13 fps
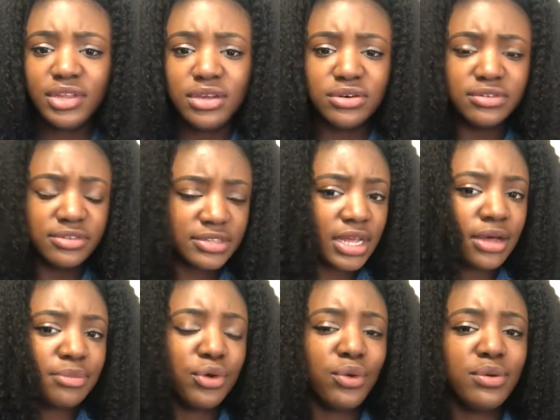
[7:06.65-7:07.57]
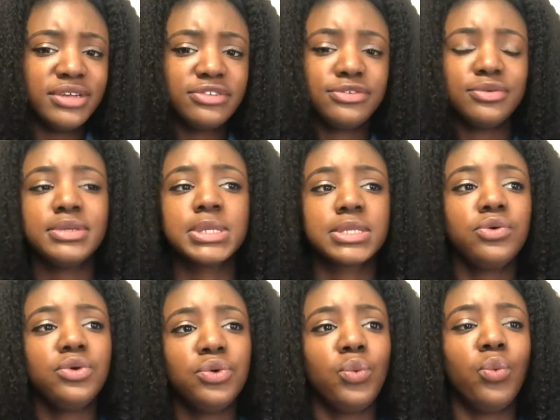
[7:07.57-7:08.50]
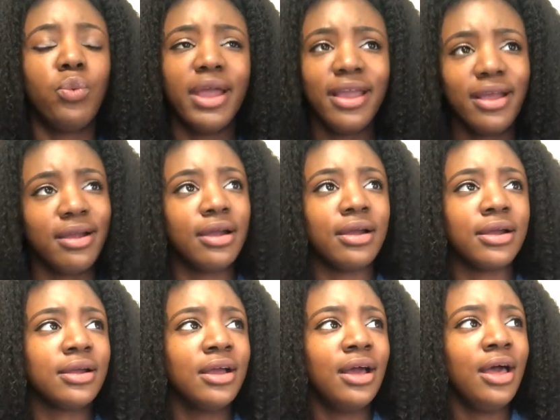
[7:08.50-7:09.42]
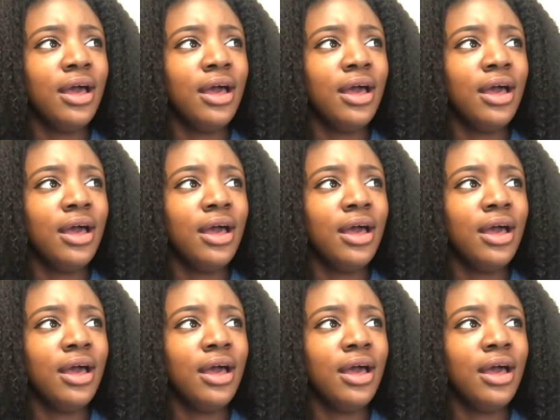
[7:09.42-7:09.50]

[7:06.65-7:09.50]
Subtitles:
who's going to a school where